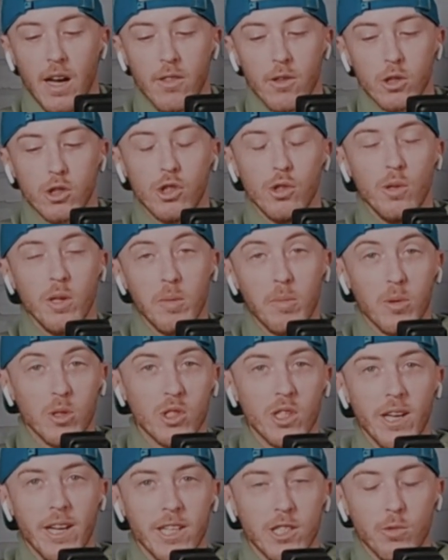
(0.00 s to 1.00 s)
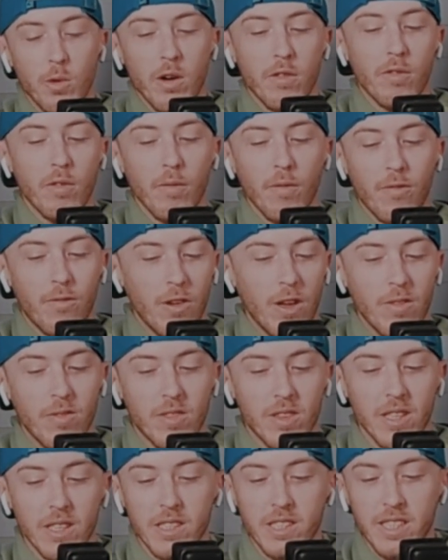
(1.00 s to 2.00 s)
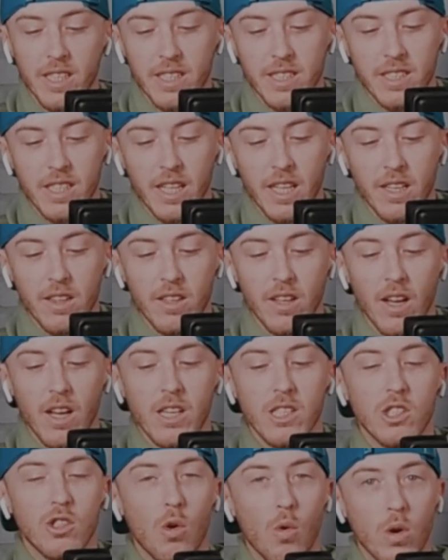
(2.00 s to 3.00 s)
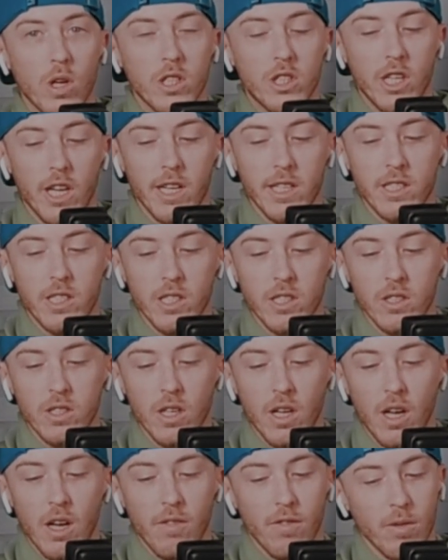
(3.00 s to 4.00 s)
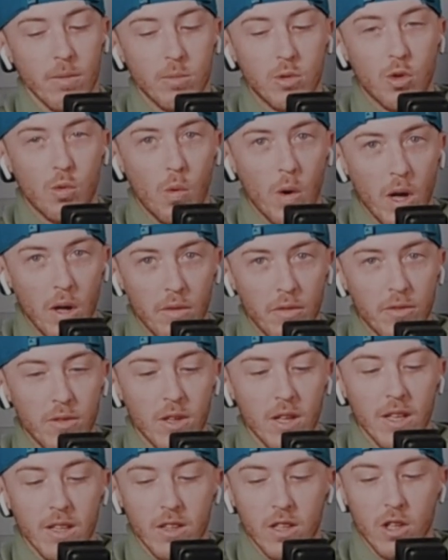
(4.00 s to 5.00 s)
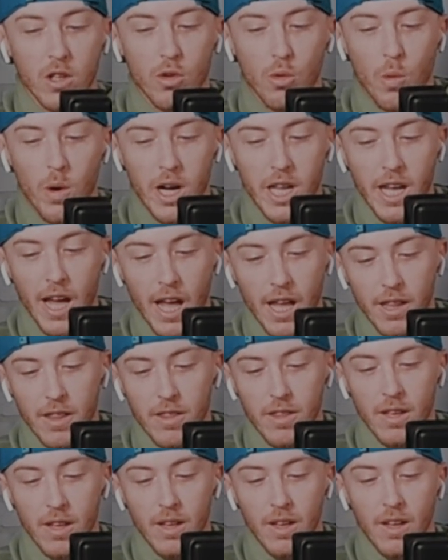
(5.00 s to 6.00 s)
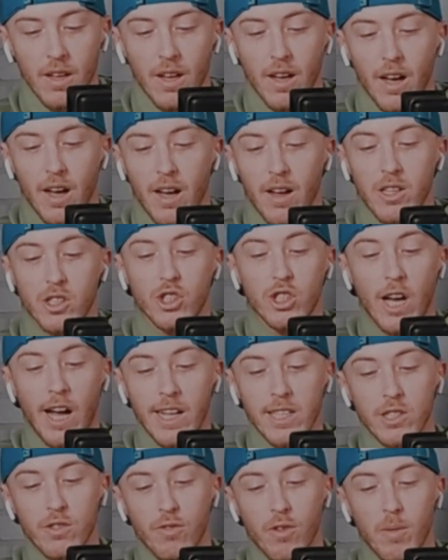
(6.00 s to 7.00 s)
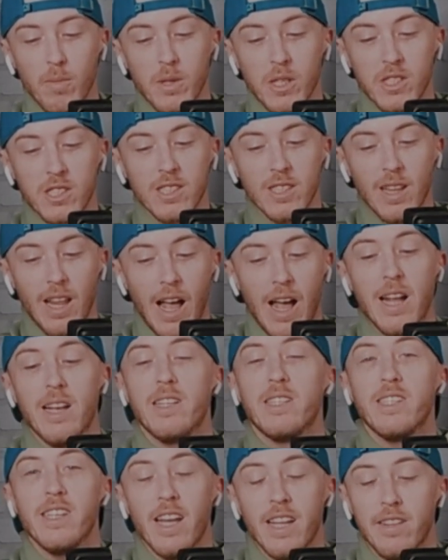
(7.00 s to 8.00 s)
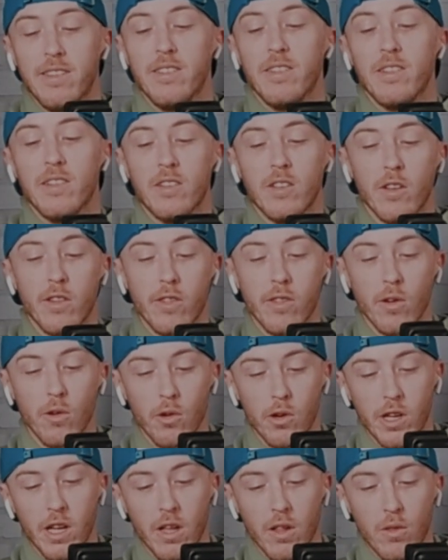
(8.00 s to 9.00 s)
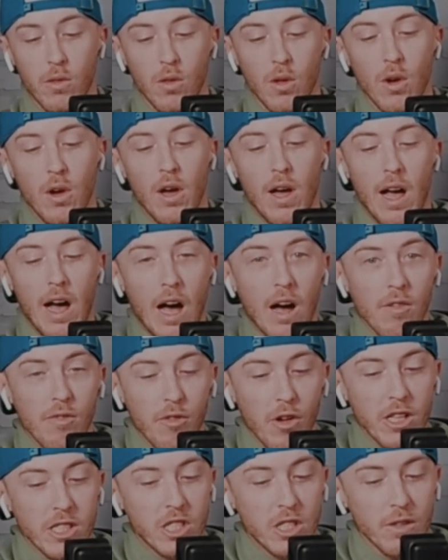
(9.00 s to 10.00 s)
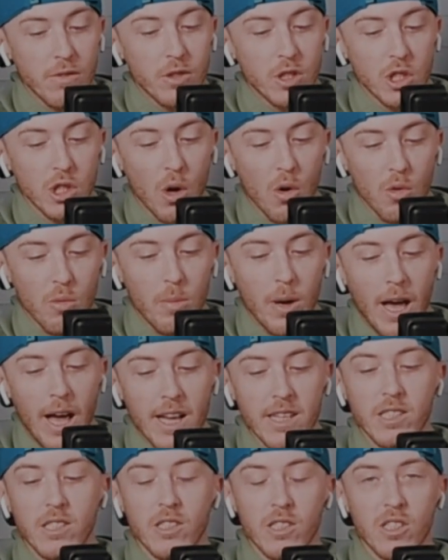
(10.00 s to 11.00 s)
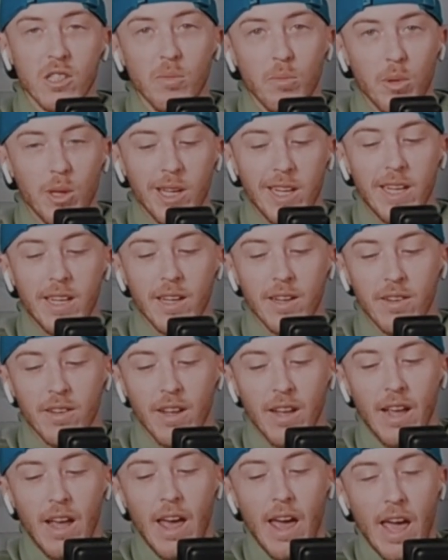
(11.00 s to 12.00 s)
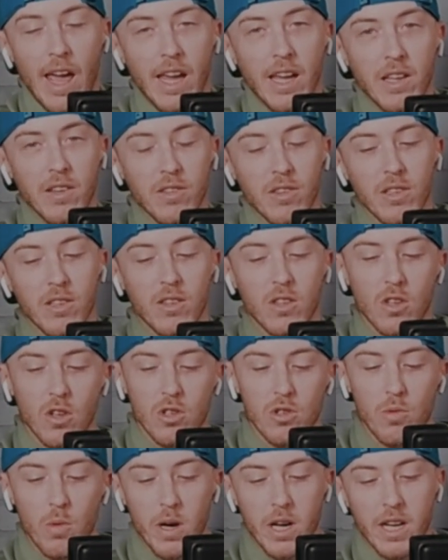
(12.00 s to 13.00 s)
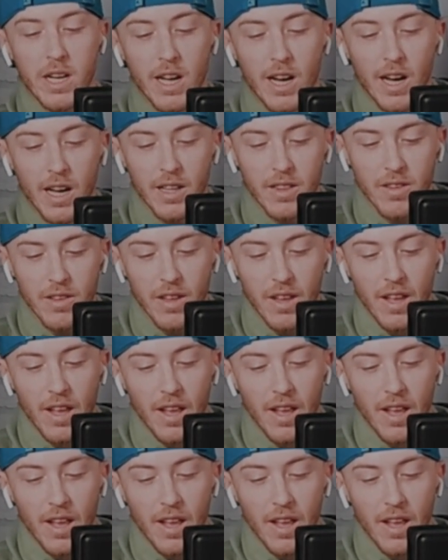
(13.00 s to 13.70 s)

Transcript: Their shooting percentage went from 5th to 16th, scoring chances from 12th to 28th. Shots from the slot, 10th to 30th. Offensive zone passes completed, 8th to 29th.